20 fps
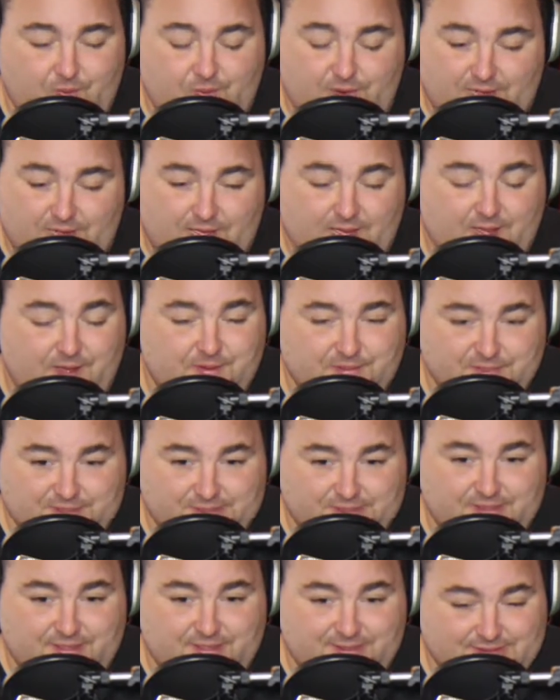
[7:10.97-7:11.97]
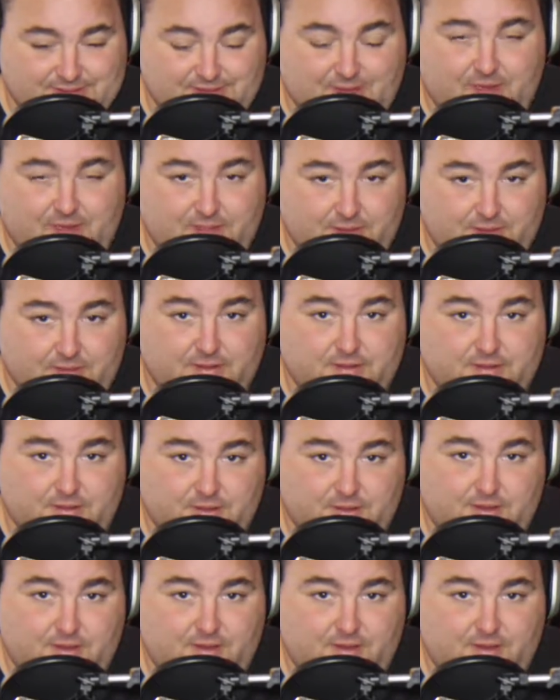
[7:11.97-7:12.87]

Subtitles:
we have is not good.